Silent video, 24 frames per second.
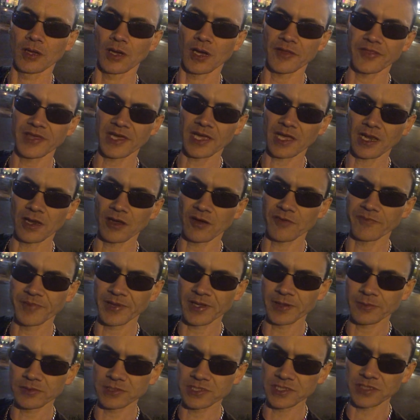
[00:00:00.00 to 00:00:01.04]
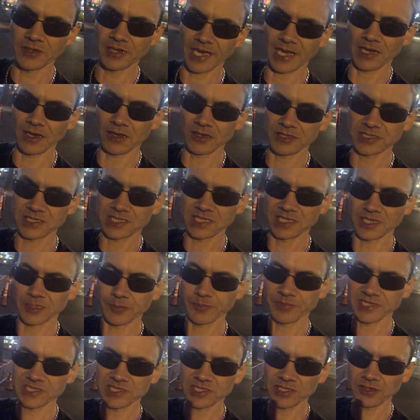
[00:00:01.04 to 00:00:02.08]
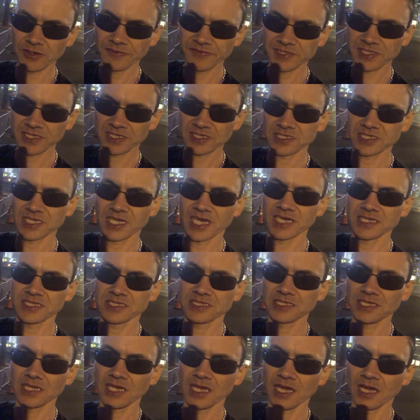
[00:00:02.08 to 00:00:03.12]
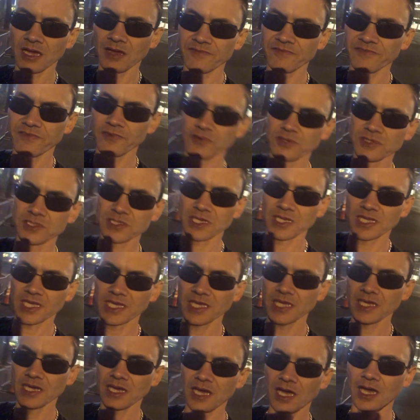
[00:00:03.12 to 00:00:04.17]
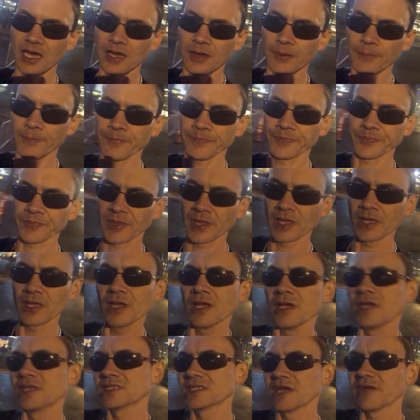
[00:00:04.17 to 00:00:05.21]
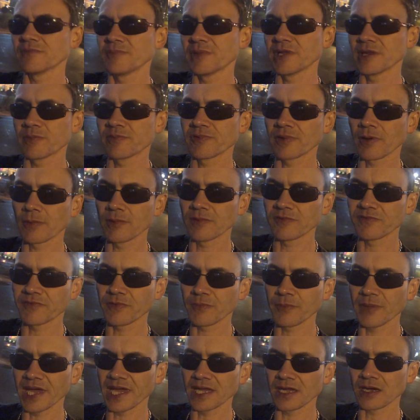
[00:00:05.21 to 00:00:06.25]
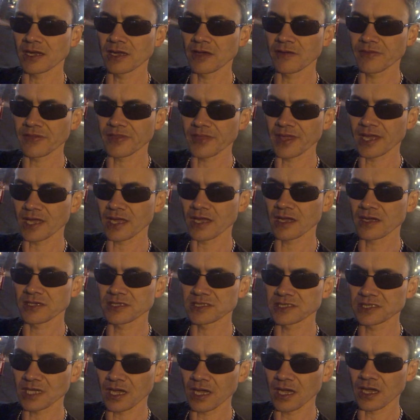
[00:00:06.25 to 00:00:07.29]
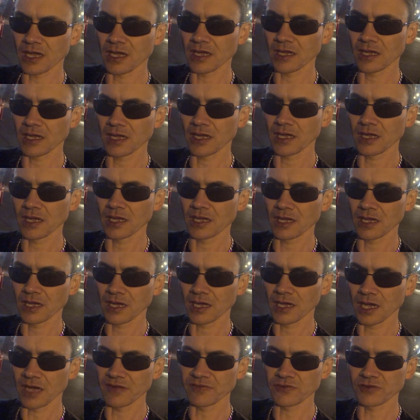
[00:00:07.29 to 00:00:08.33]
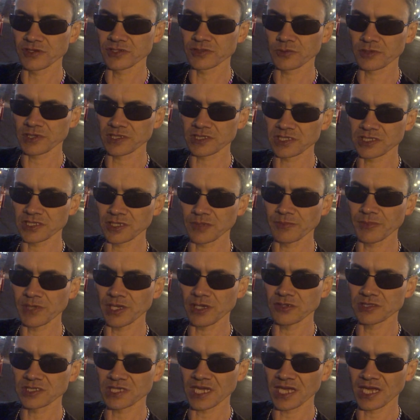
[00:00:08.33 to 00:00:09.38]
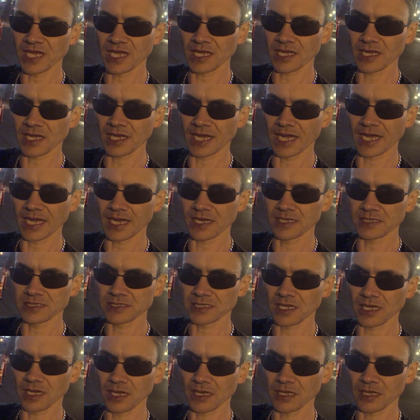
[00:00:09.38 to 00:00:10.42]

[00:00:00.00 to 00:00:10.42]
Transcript: I think a lot of people do get lost in the pursuit of success, unfortunately. It's never been a problem for me, I don't think, because I've always wanted to do music, and